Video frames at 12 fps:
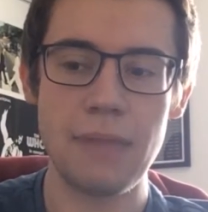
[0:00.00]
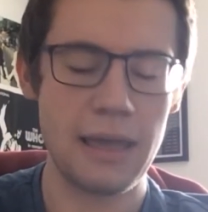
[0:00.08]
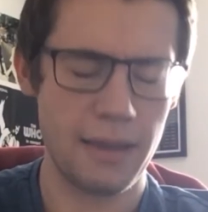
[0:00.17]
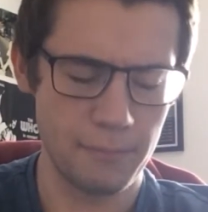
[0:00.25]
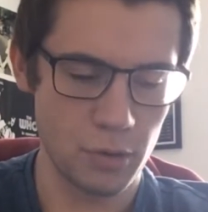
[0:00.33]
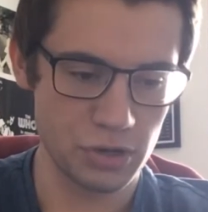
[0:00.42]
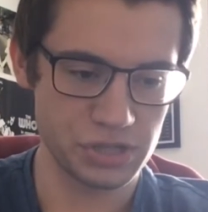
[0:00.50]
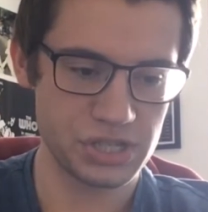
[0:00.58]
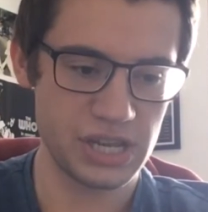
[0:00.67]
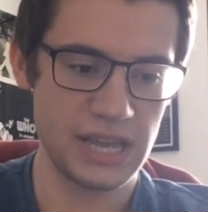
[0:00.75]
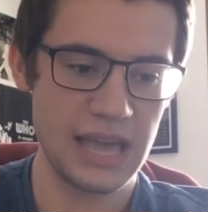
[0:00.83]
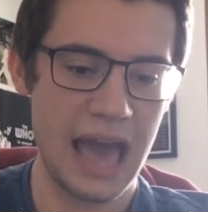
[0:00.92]
like
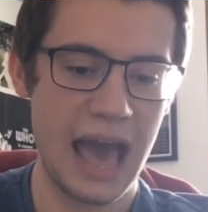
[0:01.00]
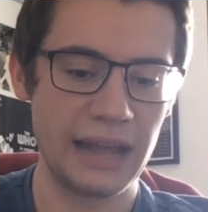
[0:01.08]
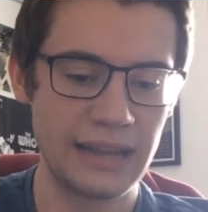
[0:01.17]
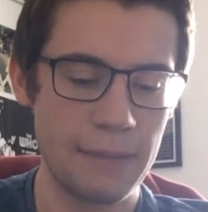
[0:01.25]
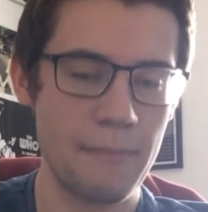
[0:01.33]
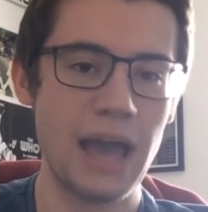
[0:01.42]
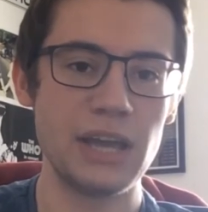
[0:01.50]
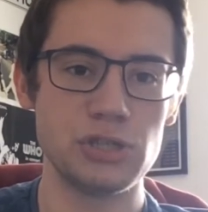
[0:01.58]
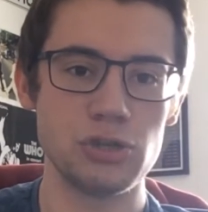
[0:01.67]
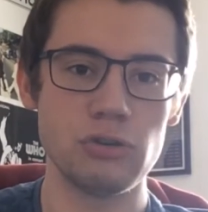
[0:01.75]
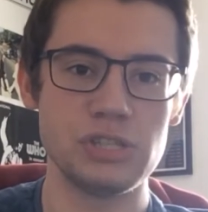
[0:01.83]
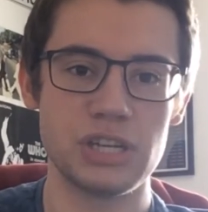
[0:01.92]
Morrissey and like
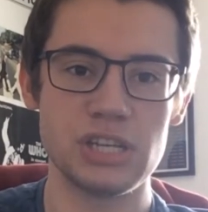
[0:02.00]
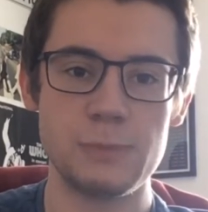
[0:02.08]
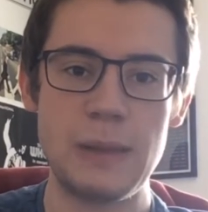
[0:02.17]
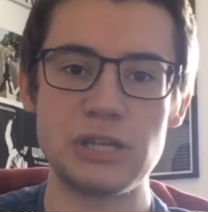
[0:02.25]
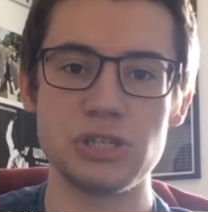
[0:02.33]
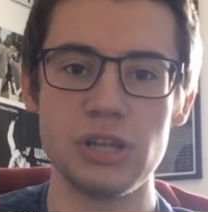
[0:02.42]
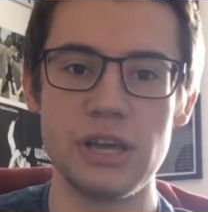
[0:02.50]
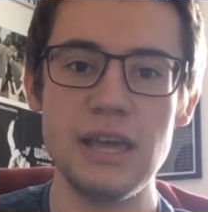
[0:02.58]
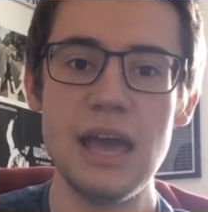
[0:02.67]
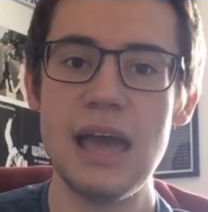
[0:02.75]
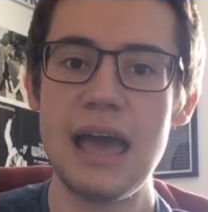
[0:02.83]
Mike Joyce, like especially.